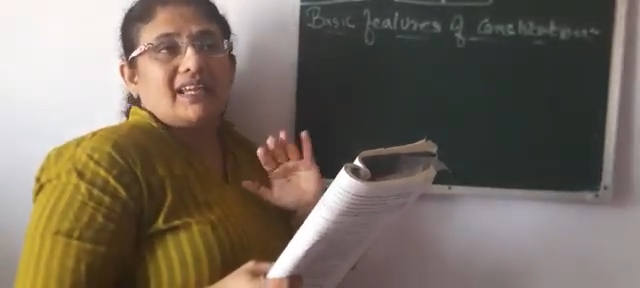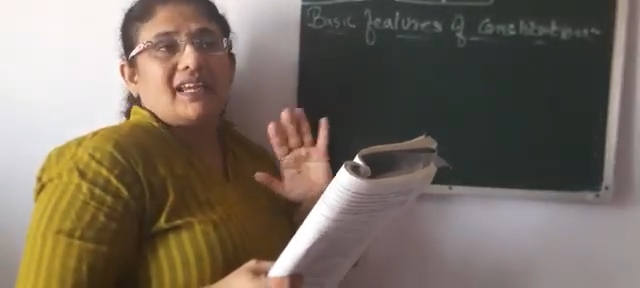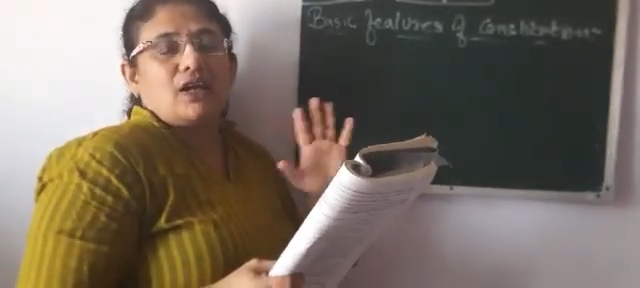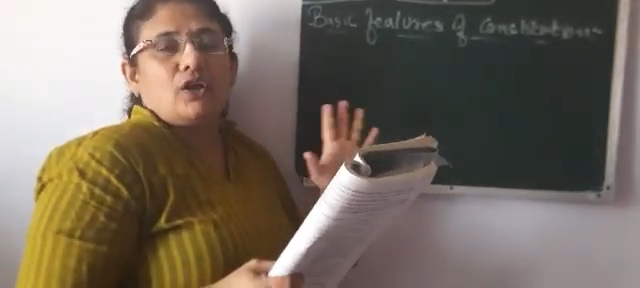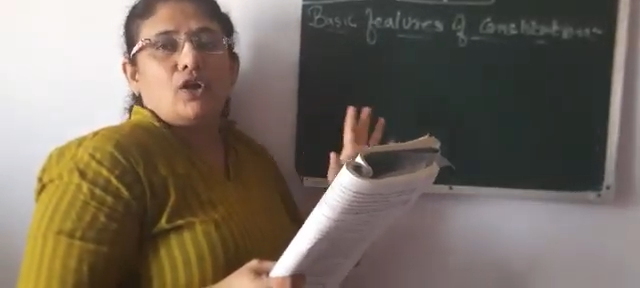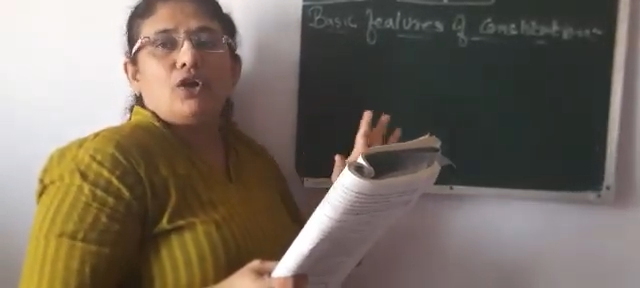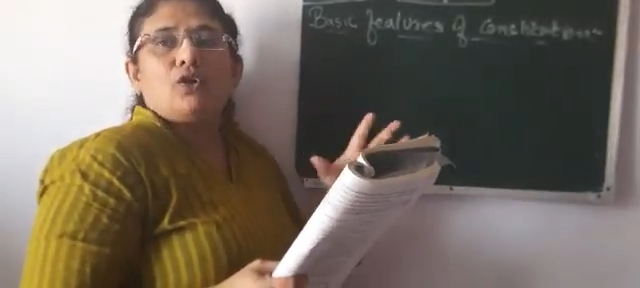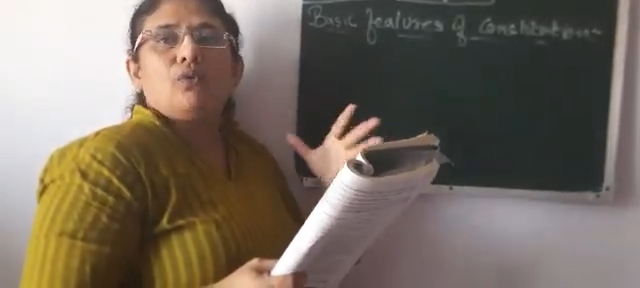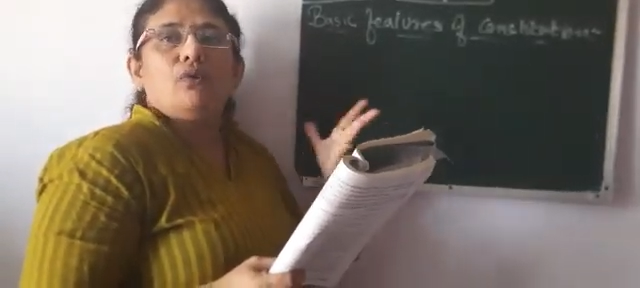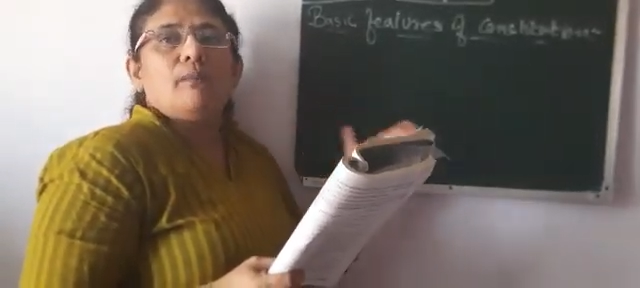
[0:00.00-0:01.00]
They
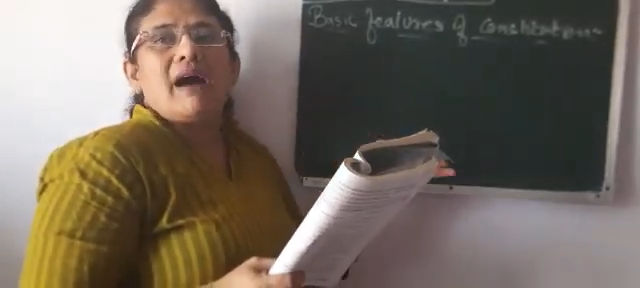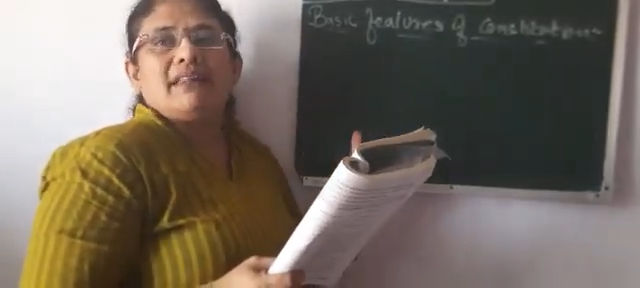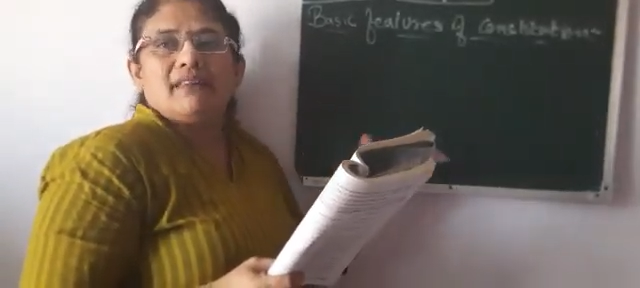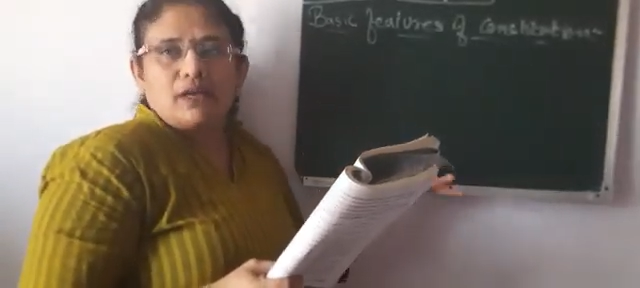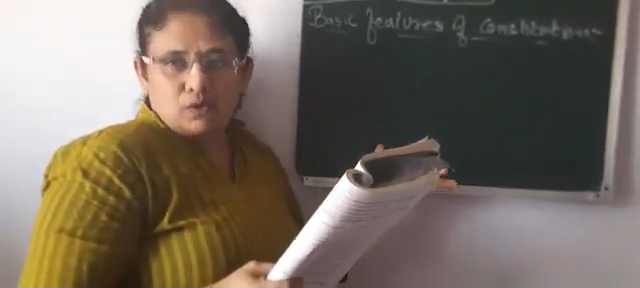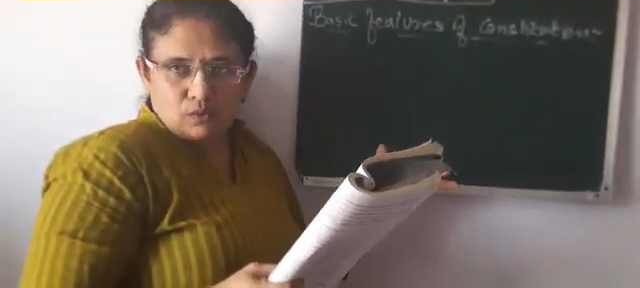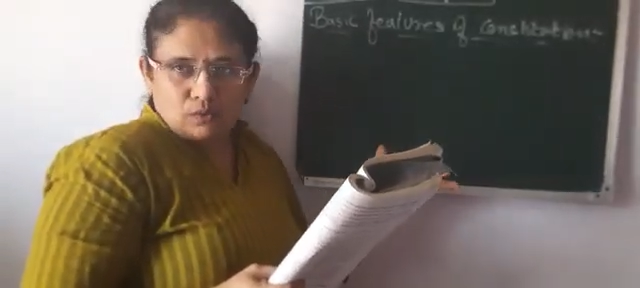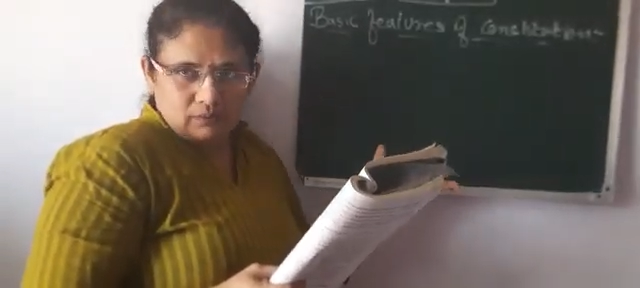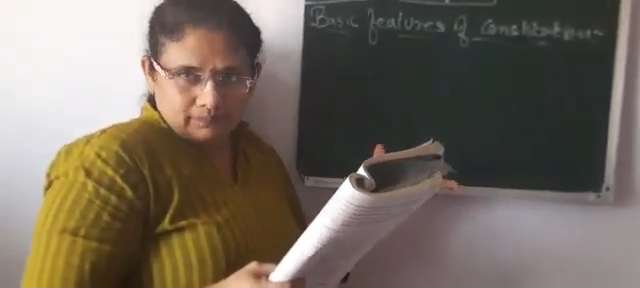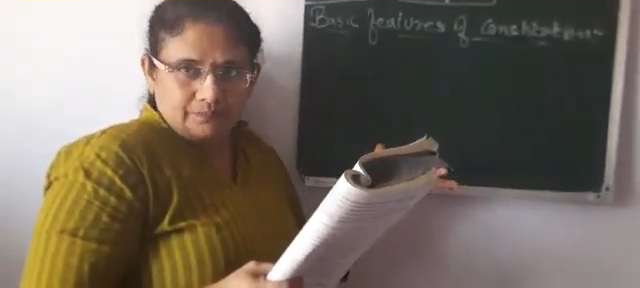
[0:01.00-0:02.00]
cannot rule by their own,